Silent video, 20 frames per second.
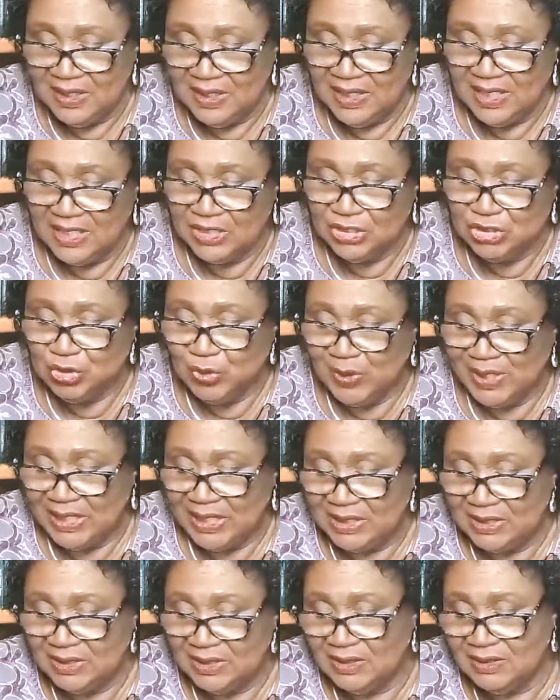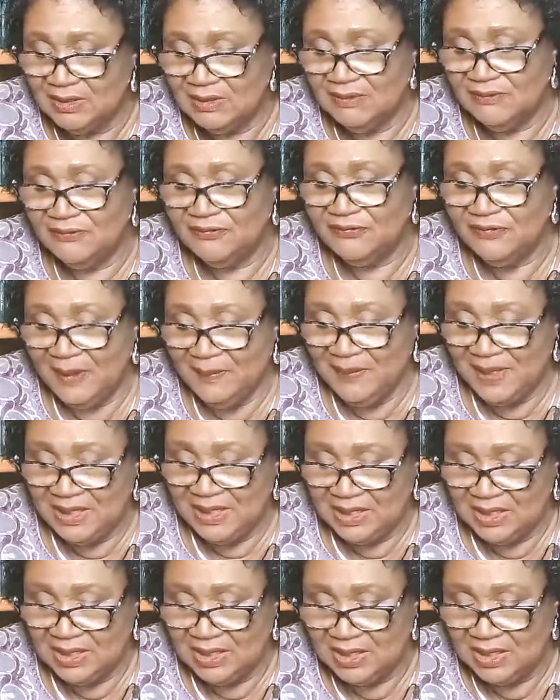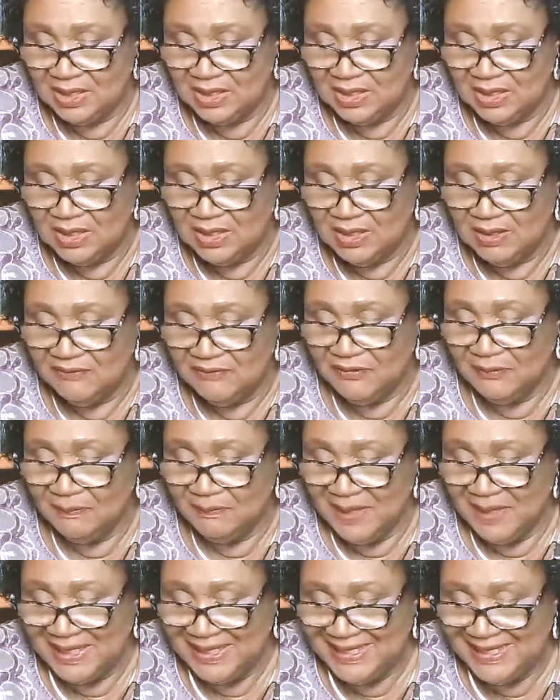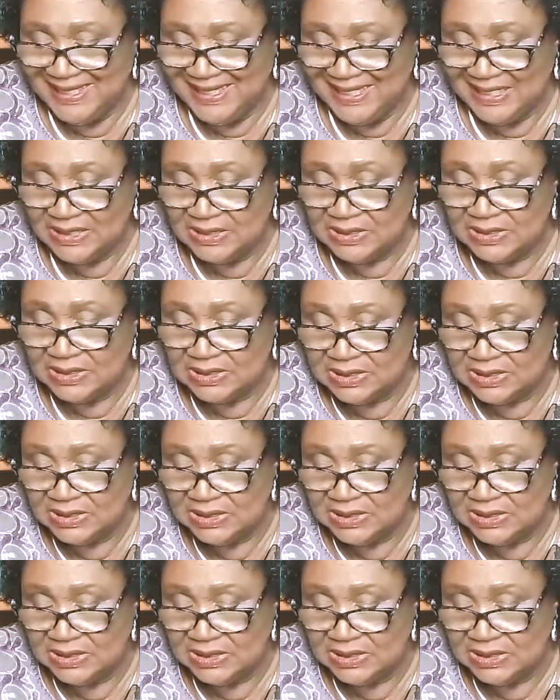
enjoying family for many years.